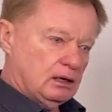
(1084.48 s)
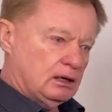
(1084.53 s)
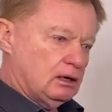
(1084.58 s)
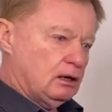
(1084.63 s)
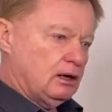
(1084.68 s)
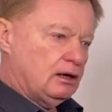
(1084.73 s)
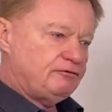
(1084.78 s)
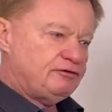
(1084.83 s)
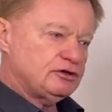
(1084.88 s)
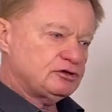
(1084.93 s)

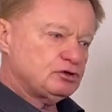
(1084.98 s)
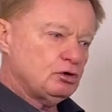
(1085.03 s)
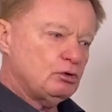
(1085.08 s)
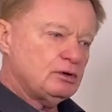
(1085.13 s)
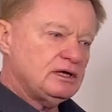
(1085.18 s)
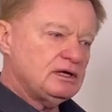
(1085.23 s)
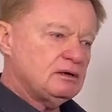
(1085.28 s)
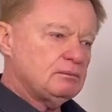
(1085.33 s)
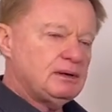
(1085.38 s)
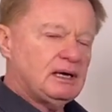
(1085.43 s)
If you're
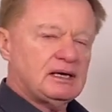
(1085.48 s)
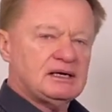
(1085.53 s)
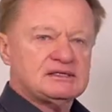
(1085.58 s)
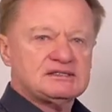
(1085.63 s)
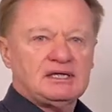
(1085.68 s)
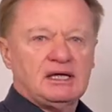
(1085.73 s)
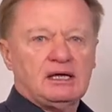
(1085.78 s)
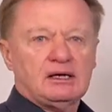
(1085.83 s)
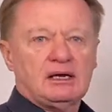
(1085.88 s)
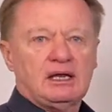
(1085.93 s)
talking about a
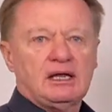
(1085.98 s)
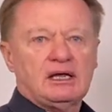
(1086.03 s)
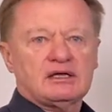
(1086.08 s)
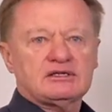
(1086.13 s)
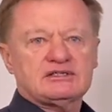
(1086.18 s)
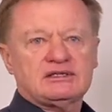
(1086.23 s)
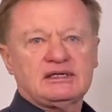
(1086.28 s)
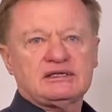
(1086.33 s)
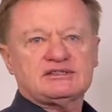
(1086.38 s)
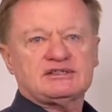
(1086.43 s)

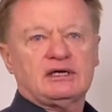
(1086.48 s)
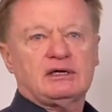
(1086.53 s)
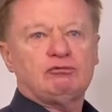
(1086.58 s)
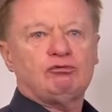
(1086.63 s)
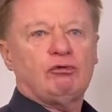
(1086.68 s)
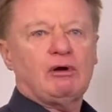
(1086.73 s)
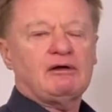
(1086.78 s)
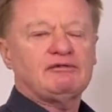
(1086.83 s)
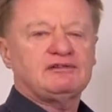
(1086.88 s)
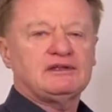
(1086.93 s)
townhouse, let's say
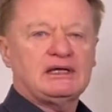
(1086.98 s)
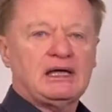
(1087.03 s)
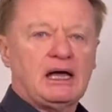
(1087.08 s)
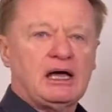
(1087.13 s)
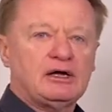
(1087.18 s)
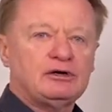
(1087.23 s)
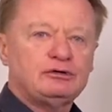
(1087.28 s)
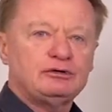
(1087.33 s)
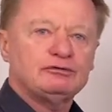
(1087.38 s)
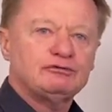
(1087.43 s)
roughly
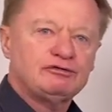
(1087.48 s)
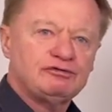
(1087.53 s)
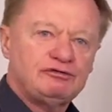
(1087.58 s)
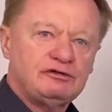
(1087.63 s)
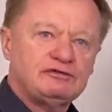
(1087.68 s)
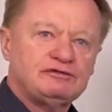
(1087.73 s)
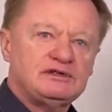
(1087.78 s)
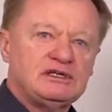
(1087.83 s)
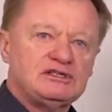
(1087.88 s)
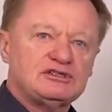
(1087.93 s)

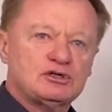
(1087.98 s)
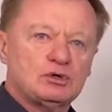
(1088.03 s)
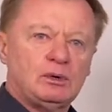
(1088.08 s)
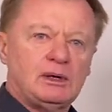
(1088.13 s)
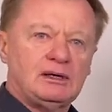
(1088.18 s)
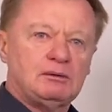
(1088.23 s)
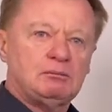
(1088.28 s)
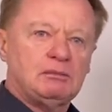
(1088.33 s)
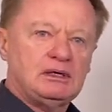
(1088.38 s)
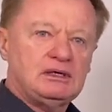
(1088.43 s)
150
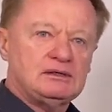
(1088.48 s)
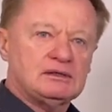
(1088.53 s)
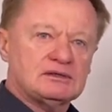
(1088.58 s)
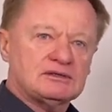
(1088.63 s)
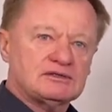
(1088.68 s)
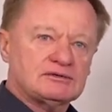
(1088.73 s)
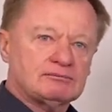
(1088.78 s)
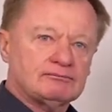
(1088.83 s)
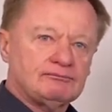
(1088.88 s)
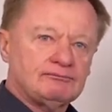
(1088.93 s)
square
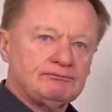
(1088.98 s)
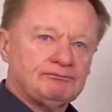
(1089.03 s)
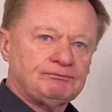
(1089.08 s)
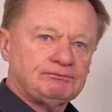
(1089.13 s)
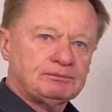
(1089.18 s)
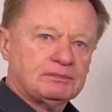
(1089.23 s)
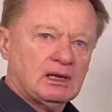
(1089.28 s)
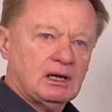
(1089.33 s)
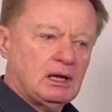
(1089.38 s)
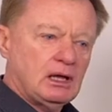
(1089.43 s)
metres,
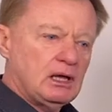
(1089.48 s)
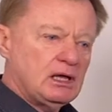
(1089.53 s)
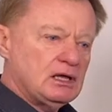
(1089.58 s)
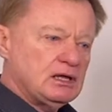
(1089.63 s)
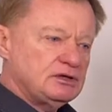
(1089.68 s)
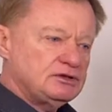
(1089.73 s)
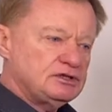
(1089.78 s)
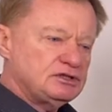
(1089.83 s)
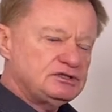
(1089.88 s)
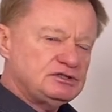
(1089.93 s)

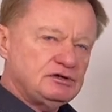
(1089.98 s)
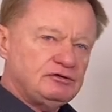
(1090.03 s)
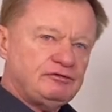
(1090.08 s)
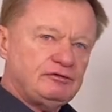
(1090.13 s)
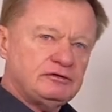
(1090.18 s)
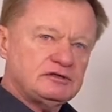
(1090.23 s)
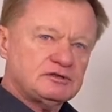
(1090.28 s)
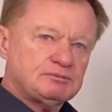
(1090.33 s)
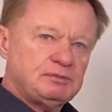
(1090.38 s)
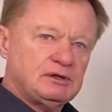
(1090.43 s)
the
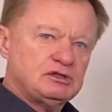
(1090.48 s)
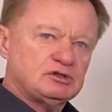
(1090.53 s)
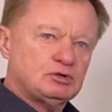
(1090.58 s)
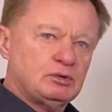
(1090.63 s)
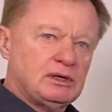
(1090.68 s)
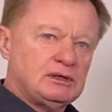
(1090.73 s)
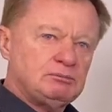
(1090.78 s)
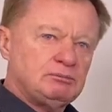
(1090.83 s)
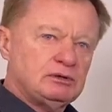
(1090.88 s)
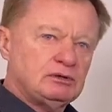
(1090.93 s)
difference
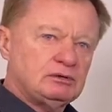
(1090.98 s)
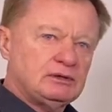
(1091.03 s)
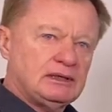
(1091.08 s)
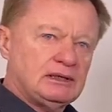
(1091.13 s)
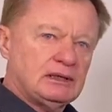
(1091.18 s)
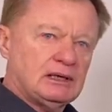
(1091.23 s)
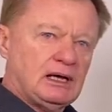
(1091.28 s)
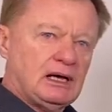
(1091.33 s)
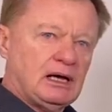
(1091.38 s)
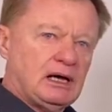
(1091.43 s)
between
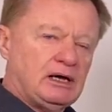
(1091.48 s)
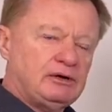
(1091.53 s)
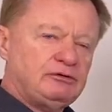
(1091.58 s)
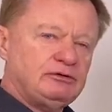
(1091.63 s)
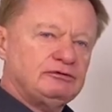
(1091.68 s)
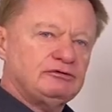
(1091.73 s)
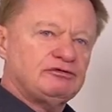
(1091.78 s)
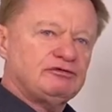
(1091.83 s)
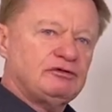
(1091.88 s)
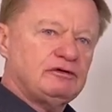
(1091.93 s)
building
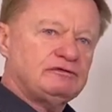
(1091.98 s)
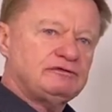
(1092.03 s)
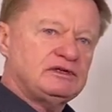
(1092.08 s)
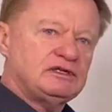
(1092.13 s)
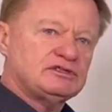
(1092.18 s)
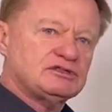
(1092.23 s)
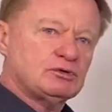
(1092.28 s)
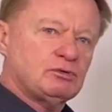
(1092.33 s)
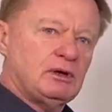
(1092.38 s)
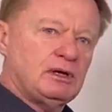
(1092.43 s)
150
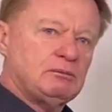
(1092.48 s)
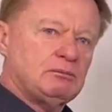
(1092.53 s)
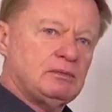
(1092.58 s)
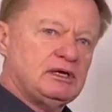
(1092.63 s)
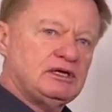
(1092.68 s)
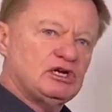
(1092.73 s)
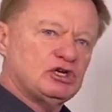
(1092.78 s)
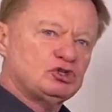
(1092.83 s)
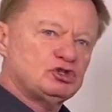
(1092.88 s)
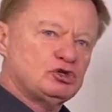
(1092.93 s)
square
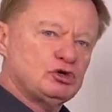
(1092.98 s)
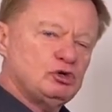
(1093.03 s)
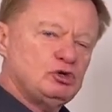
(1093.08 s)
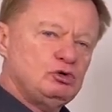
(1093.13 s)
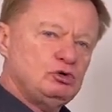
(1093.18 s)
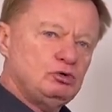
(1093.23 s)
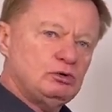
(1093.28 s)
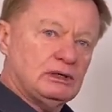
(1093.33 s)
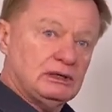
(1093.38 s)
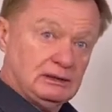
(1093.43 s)
metre
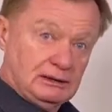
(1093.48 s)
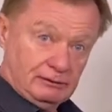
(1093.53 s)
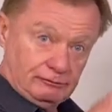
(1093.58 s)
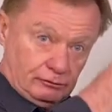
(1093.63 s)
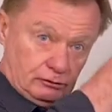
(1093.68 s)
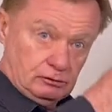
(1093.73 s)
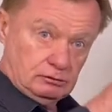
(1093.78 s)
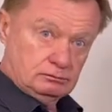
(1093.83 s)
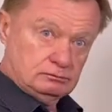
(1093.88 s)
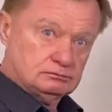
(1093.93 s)
2
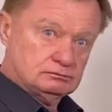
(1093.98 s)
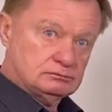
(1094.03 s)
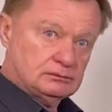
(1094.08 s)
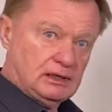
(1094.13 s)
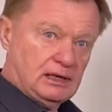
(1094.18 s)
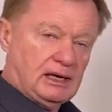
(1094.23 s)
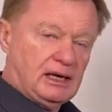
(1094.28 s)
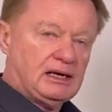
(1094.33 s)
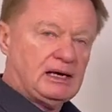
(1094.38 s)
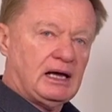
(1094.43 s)
level
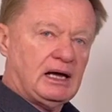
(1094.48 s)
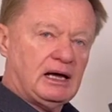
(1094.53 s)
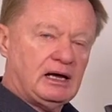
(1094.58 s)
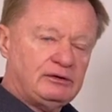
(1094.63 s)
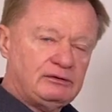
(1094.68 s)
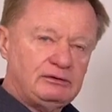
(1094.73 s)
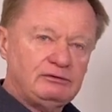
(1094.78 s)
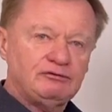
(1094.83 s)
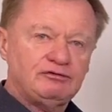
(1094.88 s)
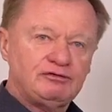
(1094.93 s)
and
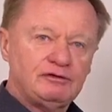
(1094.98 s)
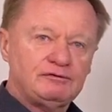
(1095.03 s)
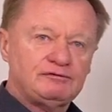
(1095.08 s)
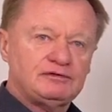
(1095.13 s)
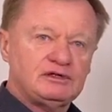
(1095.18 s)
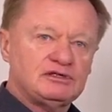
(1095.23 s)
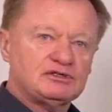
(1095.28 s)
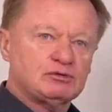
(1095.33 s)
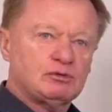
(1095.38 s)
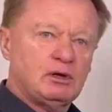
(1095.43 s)

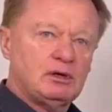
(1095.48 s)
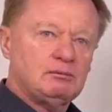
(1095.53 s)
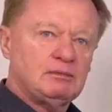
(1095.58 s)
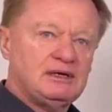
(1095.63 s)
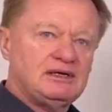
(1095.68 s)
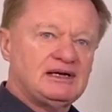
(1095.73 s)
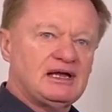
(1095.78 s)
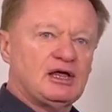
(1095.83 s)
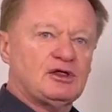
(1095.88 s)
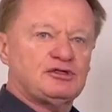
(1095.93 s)
150 square
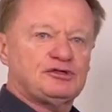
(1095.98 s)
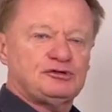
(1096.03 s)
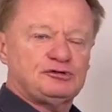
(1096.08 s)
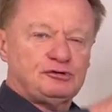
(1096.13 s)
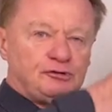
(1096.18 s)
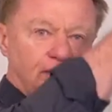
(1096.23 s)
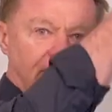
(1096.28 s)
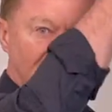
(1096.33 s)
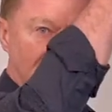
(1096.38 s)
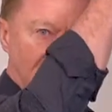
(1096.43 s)
metre
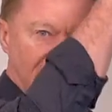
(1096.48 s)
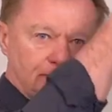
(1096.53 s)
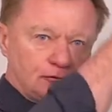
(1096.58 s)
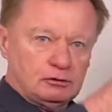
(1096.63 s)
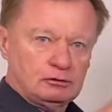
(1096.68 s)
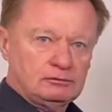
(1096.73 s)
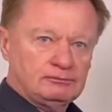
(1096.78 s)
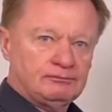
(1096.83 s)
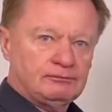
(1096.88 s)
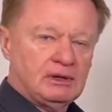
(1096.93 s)
3
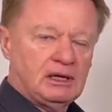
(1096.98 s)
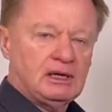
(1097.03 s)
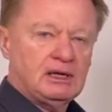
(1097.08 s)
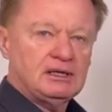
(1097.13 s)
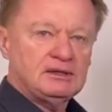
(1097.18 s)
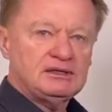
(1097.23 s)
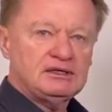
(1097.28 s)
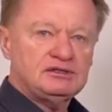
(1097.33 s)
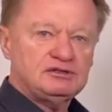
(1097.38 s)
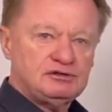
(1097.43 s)
level,
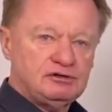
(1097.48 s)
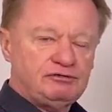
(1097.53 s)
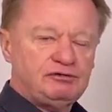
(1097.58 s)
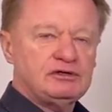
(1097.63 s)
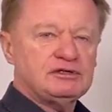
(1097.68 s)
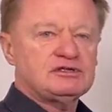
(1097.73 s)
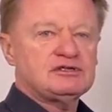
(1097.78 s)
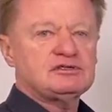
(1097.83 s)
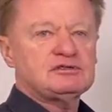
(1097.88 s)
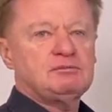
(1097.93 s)
the
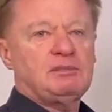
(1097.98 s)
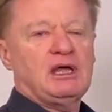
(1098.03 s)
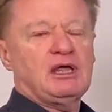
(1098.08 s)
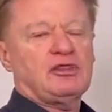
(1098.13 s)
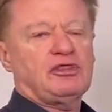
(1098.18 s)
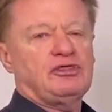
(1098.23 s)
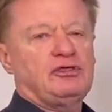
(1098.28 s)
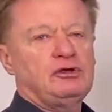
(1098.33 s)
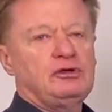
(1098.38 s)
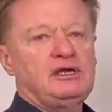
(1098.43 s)
difference is
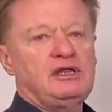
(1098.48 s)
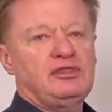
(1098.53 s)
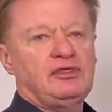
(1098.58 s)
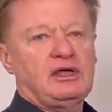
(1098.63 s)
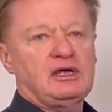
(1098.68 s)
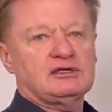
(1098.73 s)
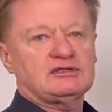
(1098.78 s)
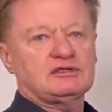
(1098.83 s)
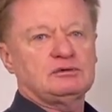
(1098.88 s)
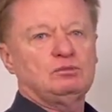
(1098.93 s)
about
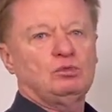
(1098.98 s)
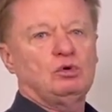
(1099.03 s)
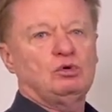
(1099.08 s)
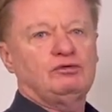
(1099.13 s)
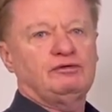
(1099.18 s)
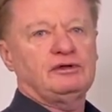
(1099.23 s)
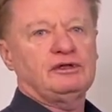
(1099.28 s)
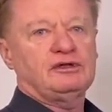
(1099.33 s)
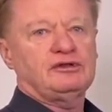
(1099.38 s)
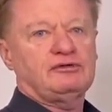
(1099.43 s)
$30,000 more
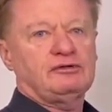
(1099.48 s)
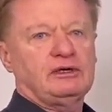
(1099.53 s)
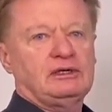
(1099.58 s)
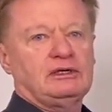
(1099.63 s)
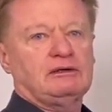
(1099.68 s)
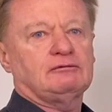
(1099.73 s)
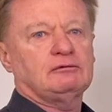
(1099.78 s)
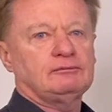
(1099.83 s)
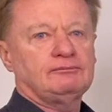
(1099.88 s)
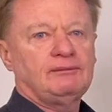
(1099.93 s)
for the 3
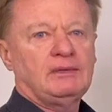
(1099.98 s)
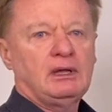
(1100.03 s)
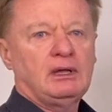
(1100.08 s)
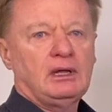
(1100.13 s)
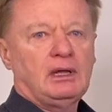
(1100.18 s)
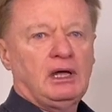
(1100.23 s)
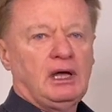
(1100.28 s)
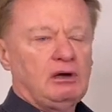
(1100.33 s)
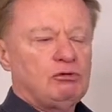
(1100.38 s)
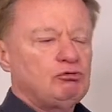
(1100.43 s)
level.
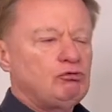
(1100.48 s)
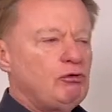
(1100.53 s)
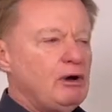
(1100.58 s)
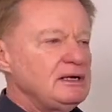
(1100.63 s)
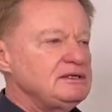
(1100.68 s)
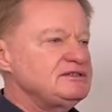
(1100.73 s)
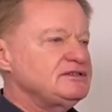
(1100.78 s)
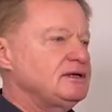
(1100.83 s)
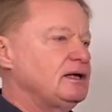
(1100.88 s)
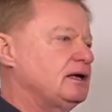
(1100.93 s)
It
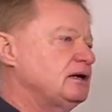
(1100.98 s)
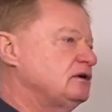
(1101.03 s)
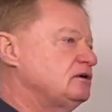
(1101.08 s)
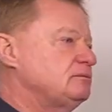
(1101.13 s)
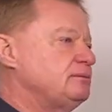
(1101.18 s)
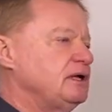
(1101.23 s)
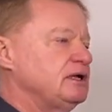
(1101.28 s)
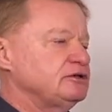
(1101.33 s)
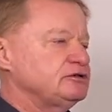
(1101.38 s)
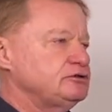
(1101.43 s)
runs out at
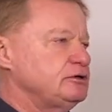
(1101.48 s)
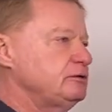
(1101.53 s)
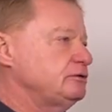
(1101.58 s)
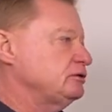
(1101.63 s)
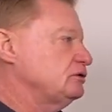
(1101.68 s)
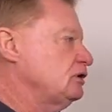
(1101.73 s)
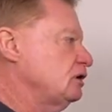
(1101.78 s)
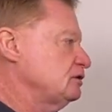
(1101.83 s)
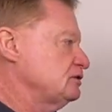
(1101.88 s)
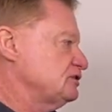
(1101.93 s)
about
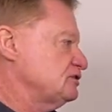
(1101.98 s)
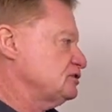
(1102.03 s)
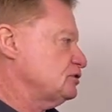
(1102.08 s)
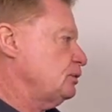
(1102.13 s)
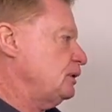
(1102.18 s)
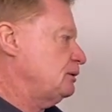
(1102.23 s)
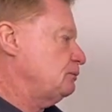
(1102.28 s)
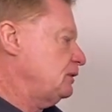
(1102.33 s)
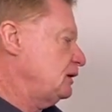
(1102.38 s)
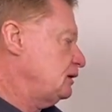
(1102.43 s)
$200 a
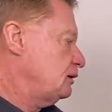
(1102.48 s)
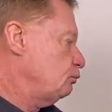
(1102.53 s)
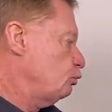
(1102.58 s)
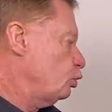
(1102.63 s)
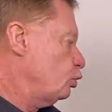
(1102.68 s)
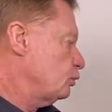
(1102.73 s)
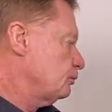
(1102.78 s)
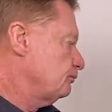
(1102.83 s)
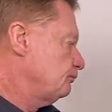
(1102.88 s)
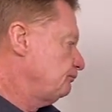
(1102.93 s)
square metre
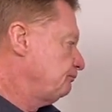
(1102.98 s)
more.